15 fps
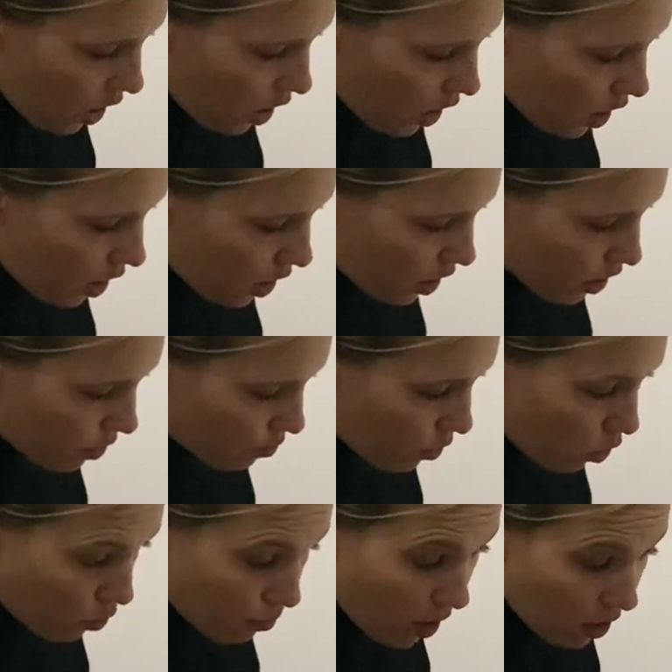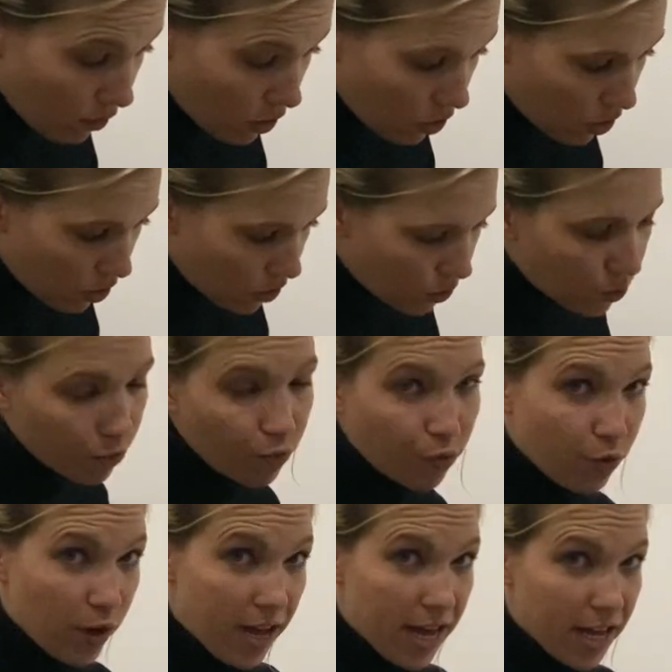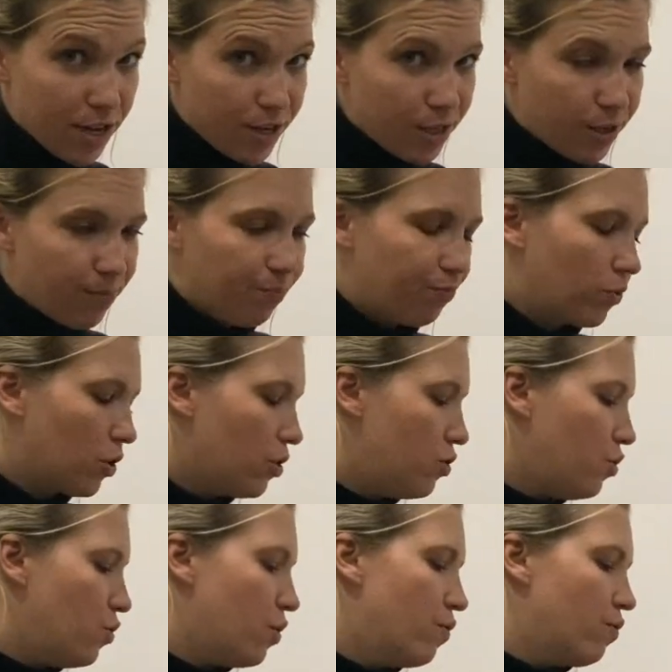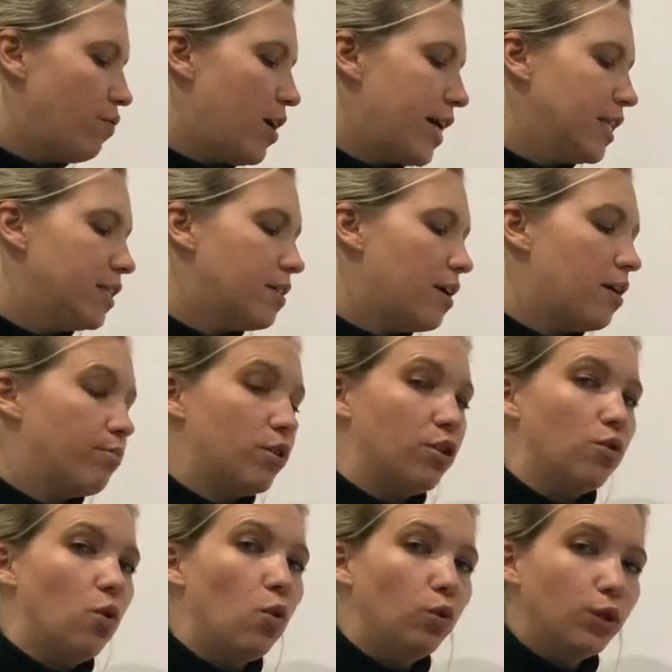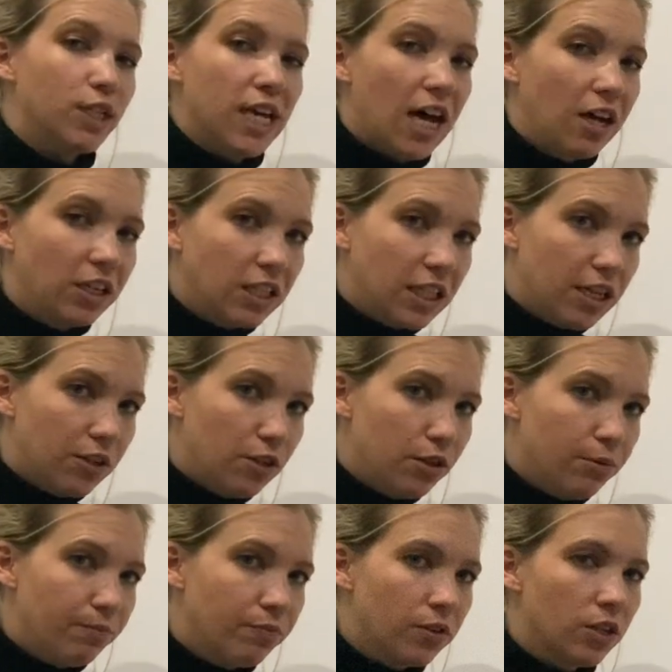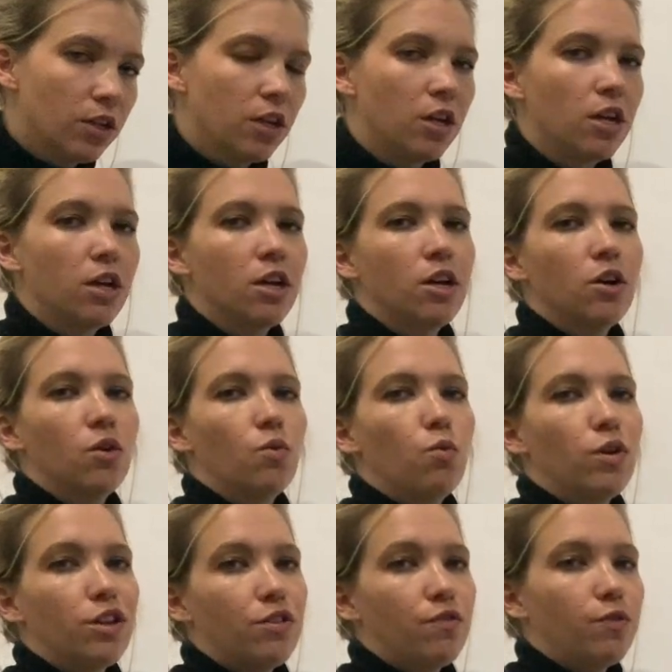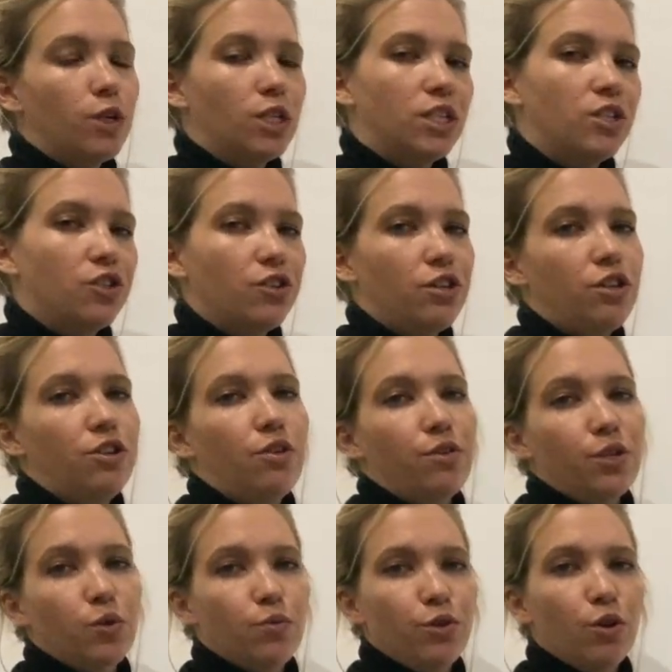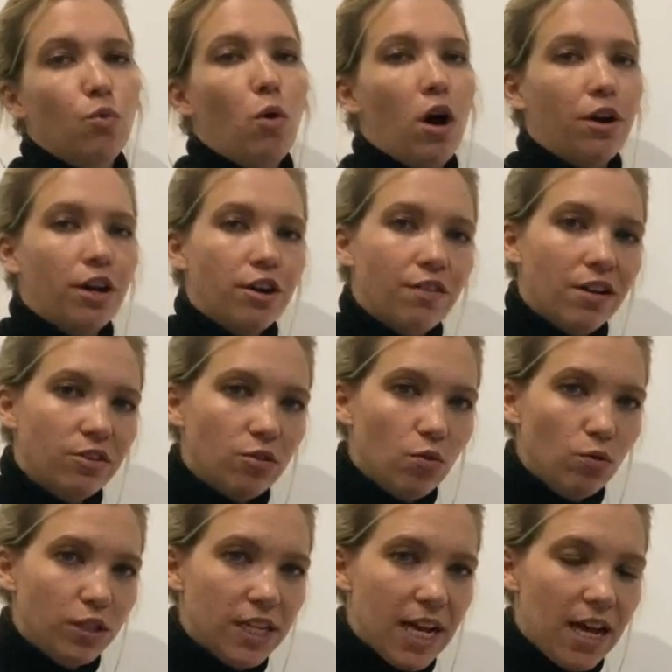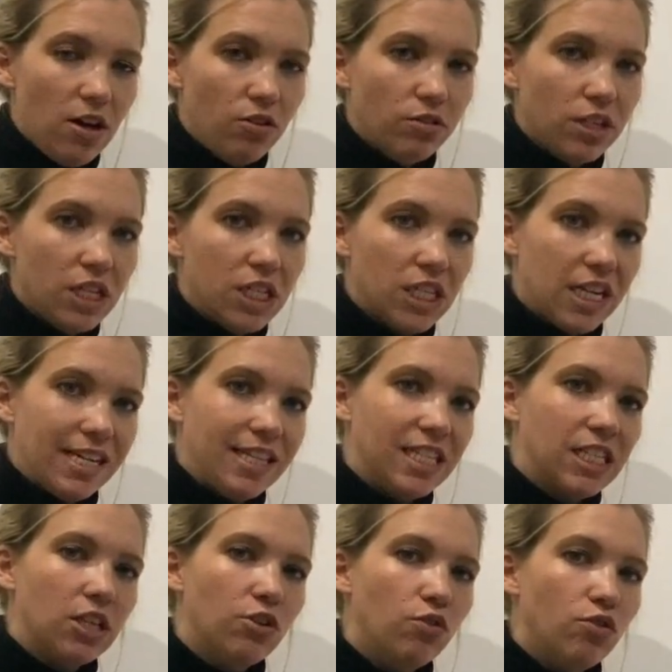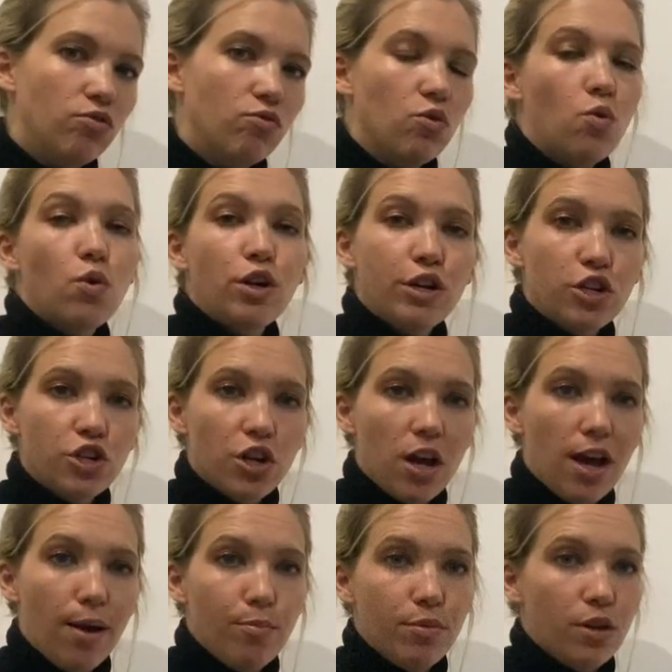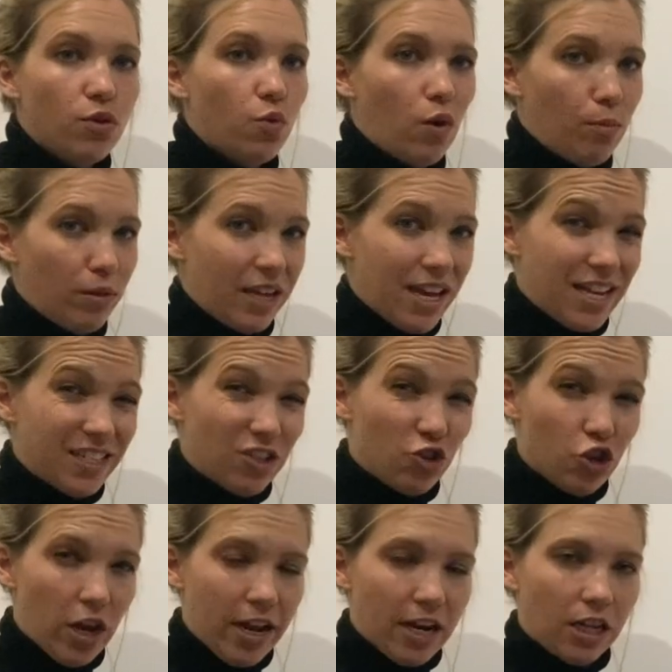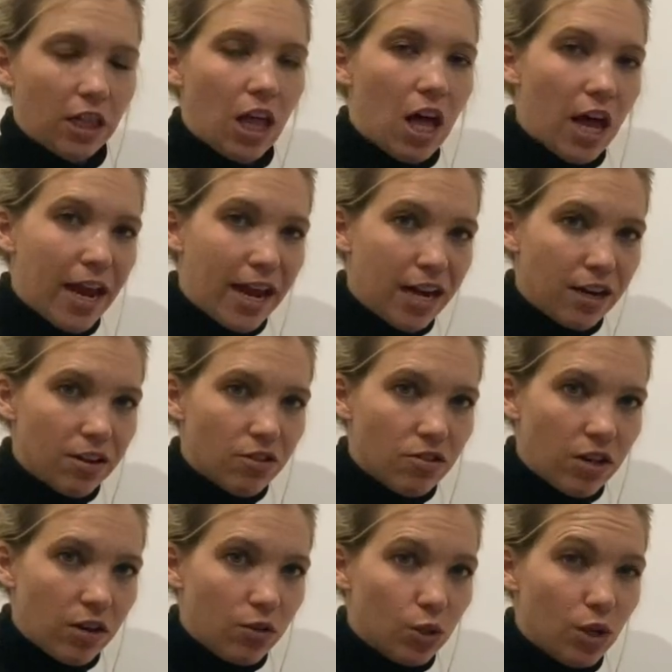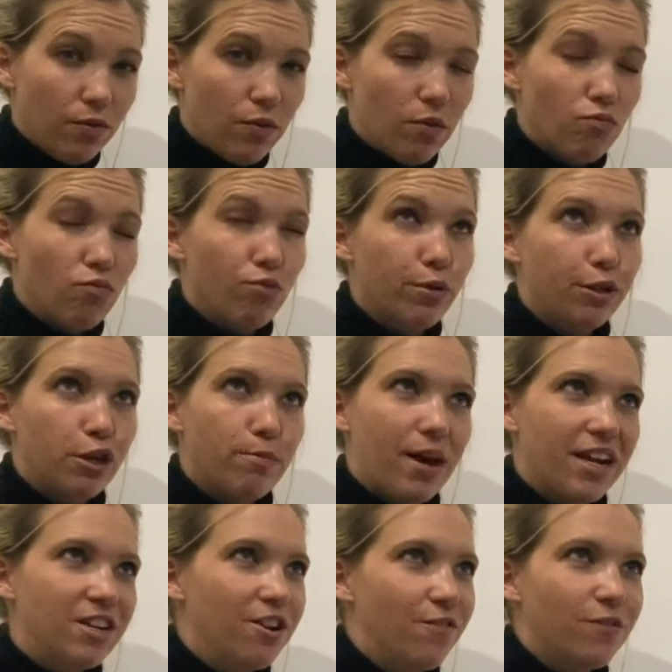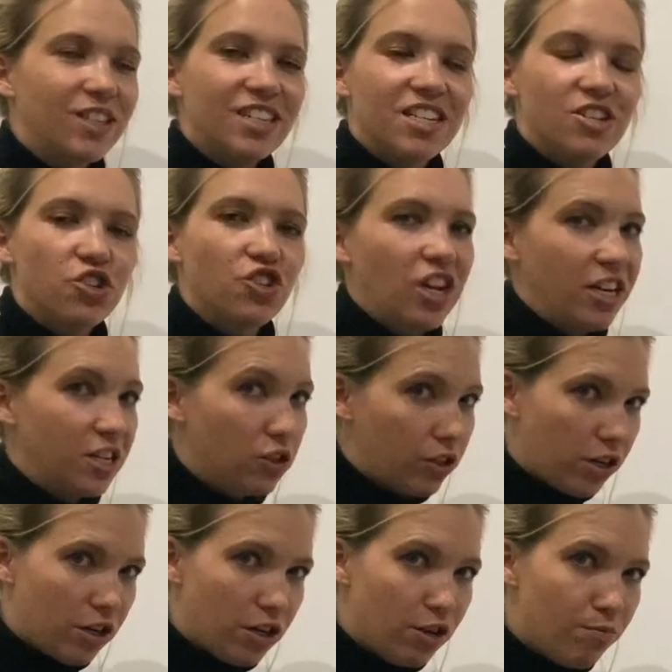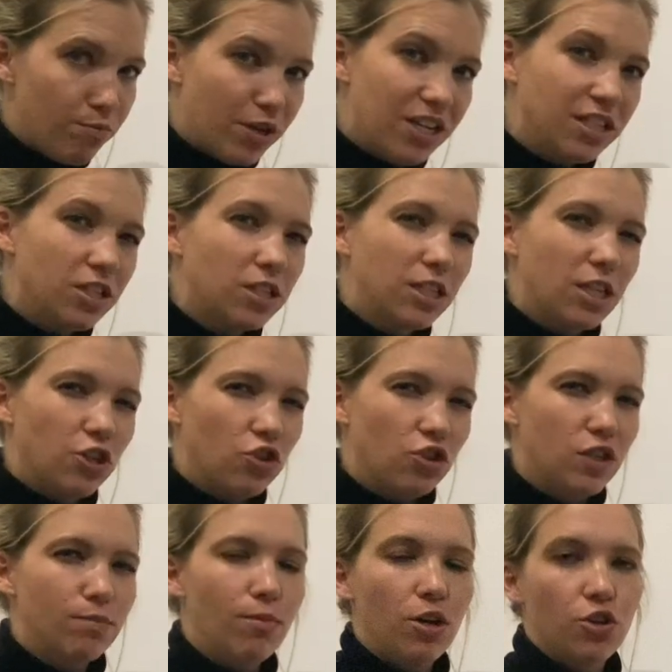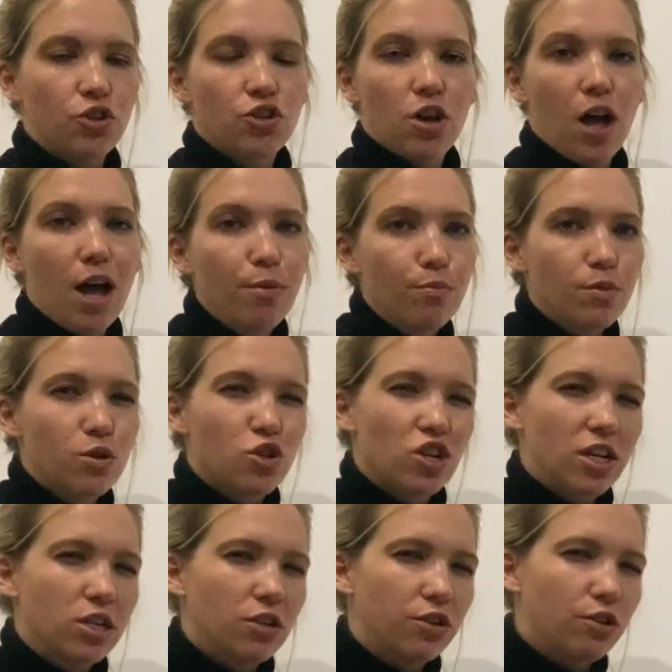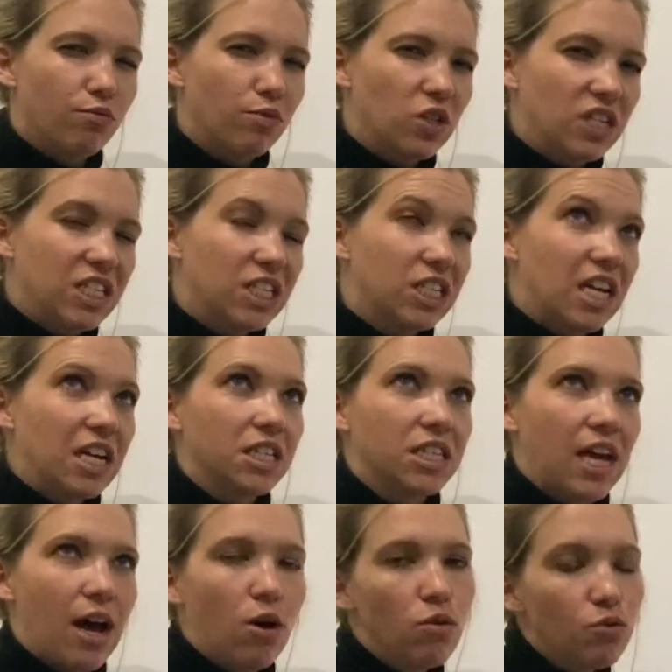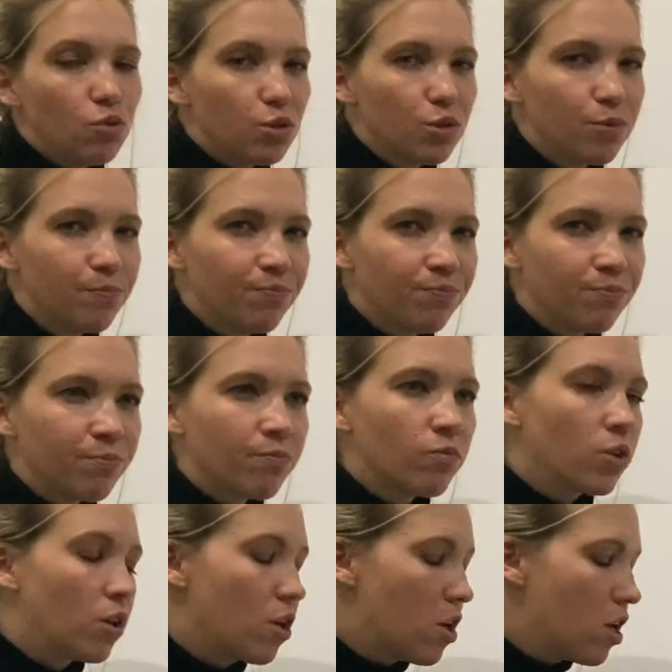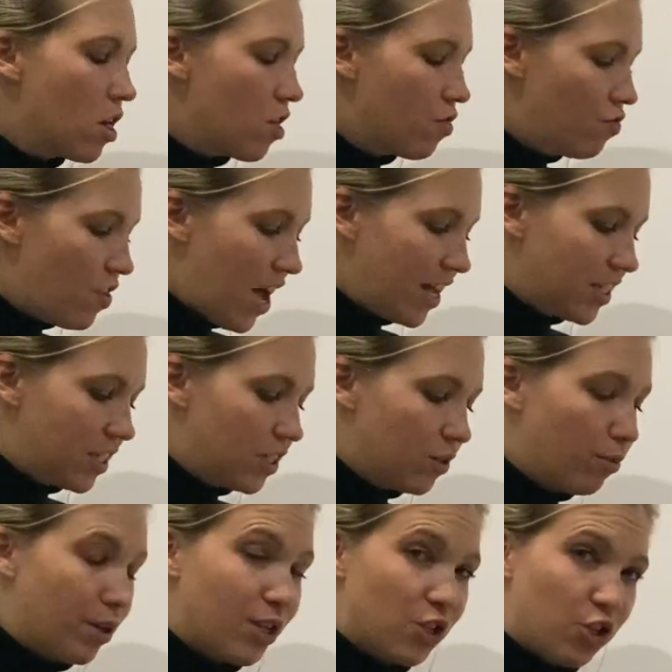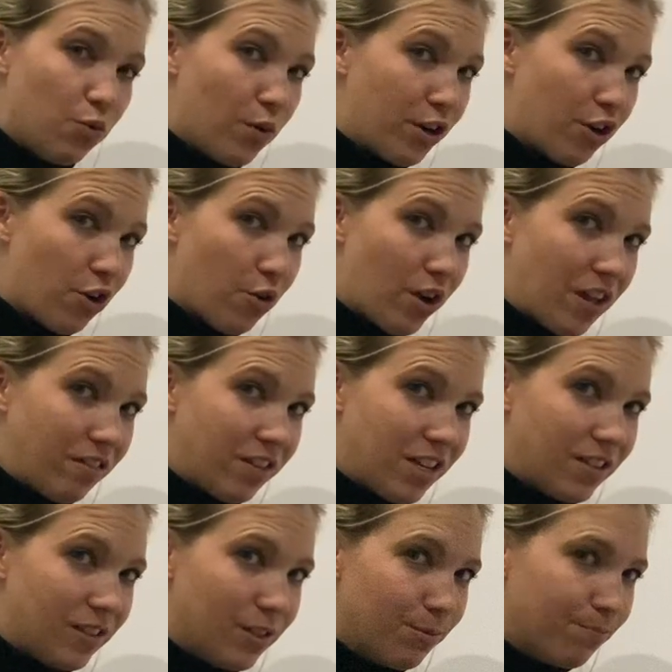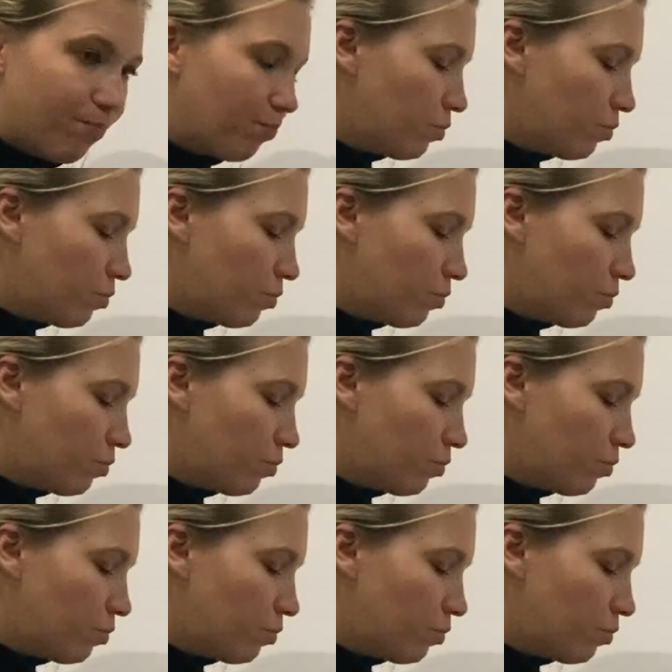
Um, Aux Merveilleux de Fred. You can find them in Old Town Lille. One of the first things you're gonna notice when you're walking around Old Town is like this little corner shop that normally has a giant line. They also have a really magnificent chandelier. Because it's such a small shop, the chandelier really stands out. That's the place you wanna go get these.